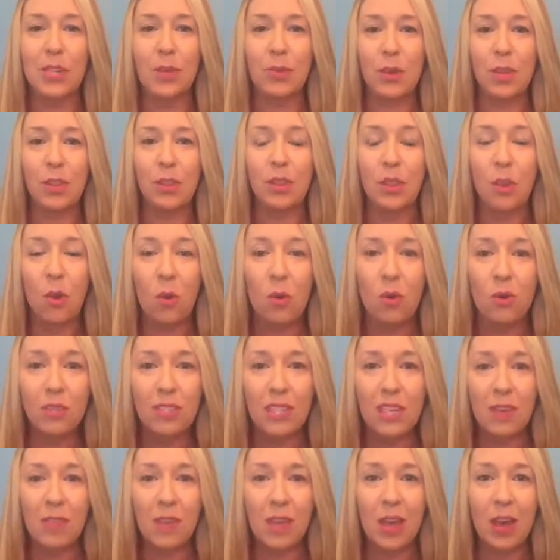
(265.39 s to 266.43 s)
I go on local
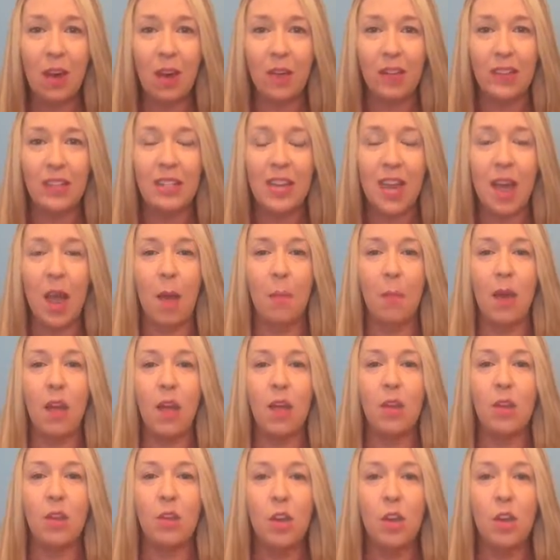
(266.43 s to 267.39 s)
TV all the time.